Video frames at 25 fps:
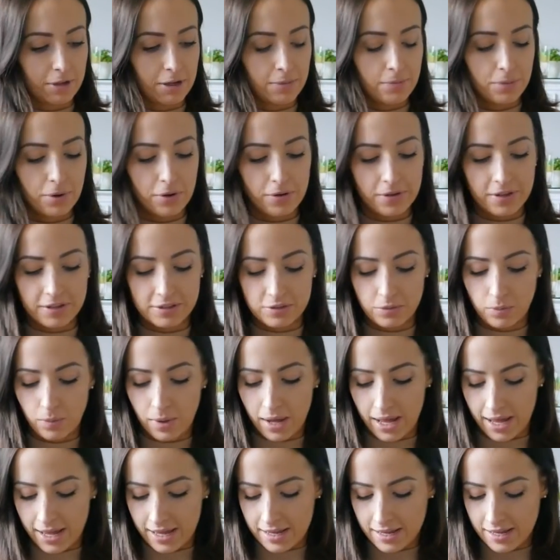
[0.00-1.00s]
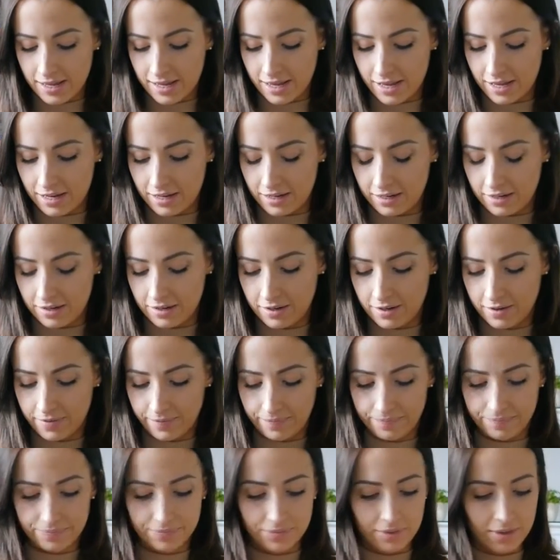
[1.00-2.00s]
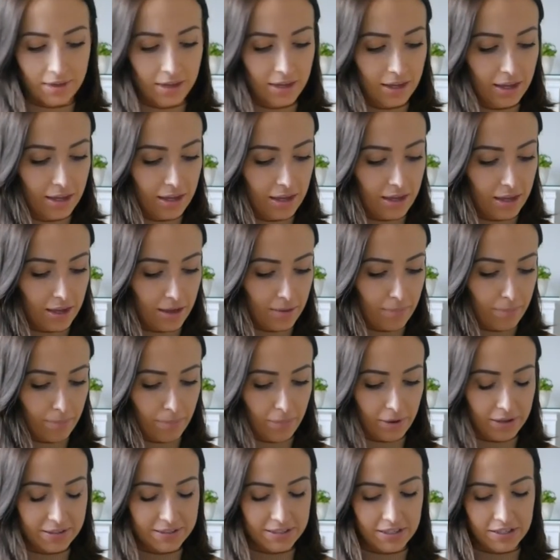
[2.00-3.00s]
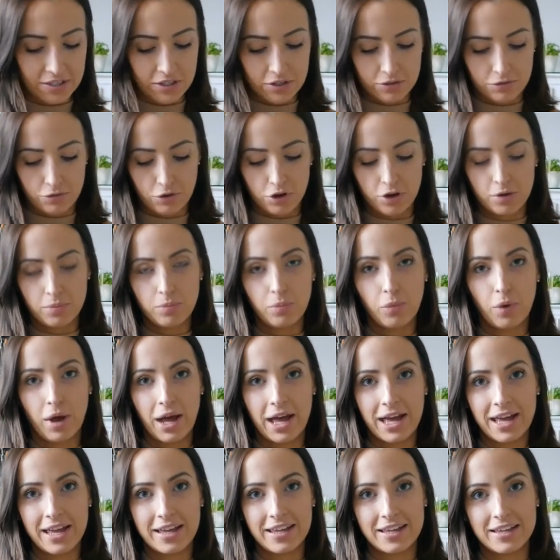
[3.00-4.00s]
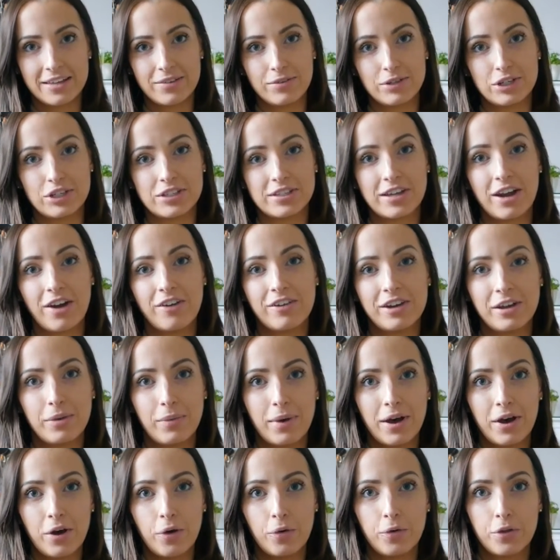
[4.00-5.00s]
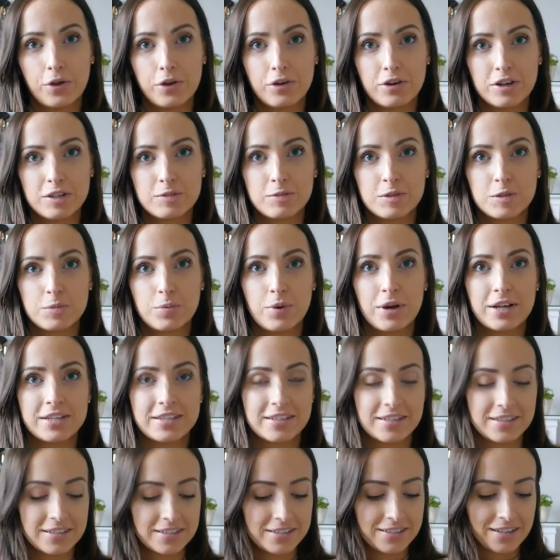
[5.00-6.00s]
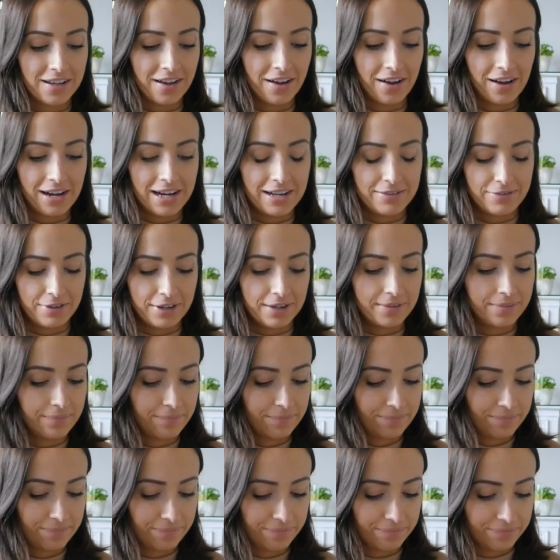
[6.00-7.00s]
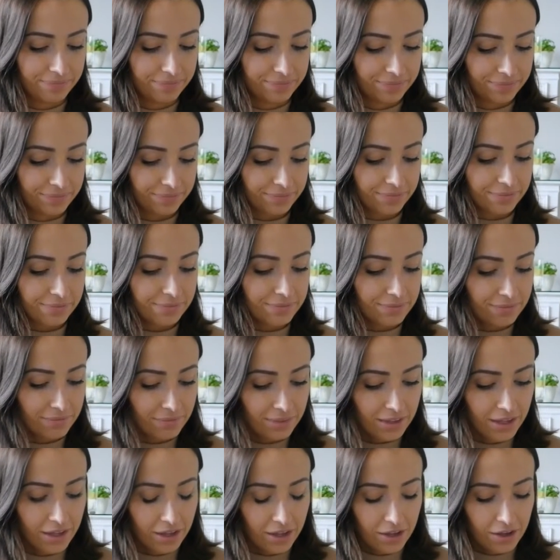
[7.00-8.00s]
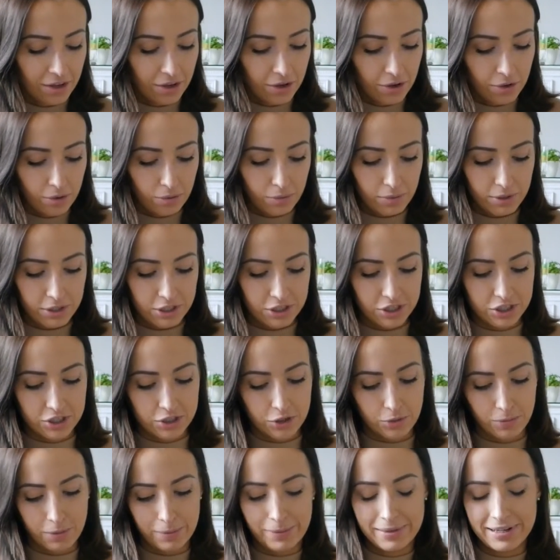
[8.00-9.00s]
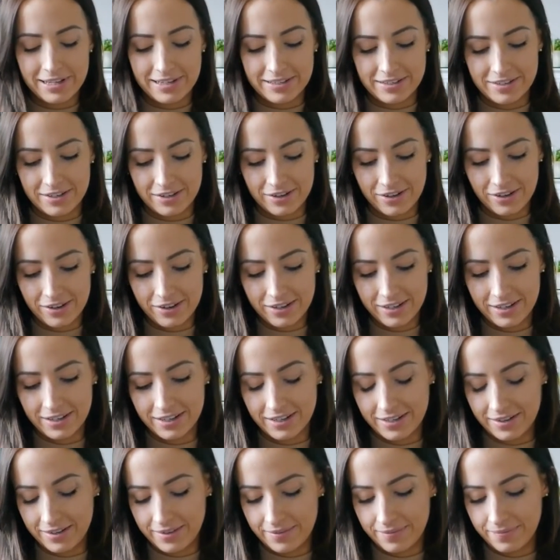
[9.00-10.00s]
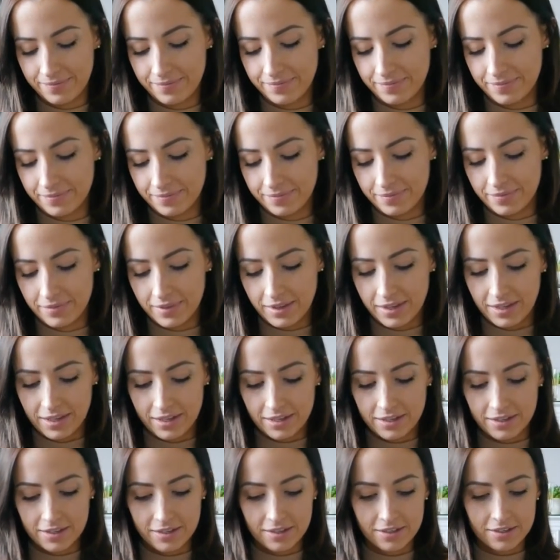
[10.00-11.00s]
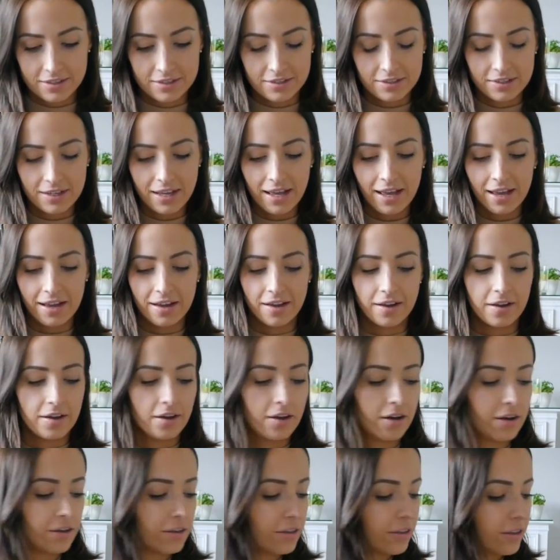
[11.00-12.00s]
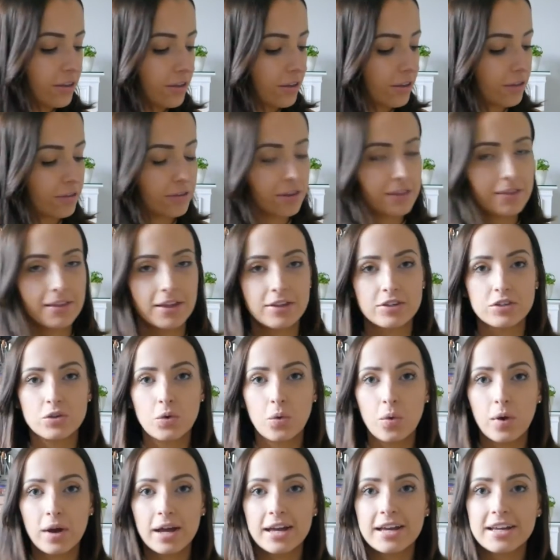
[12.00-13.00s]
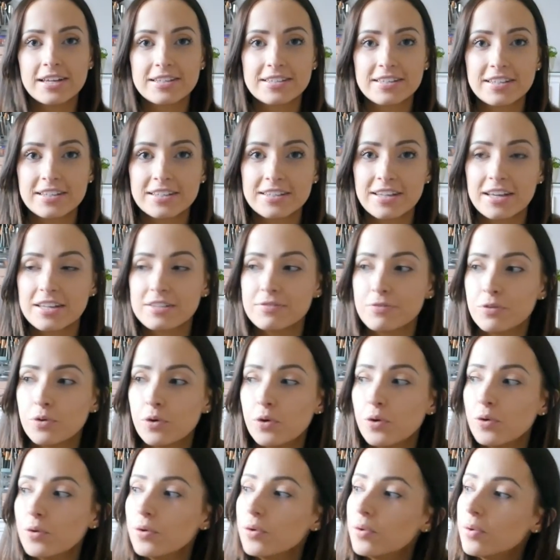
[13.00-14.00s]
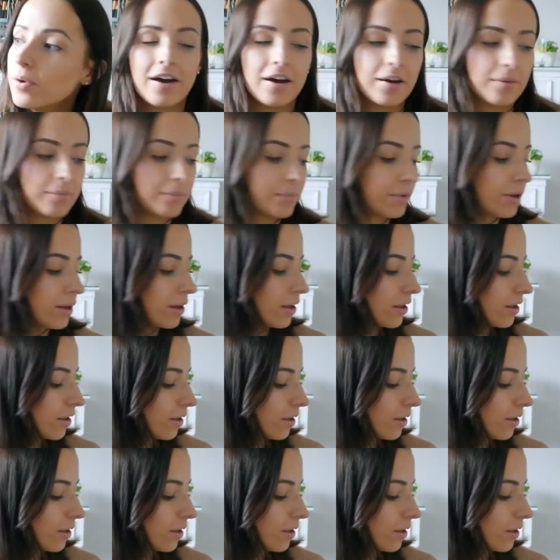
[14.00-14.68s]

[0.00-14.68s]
I'm going to put these away in my sister's room, which is currently where all the Christmas presents are living, which she'll be pleased to know. So yeah, I think that's quite a successful haul. I'm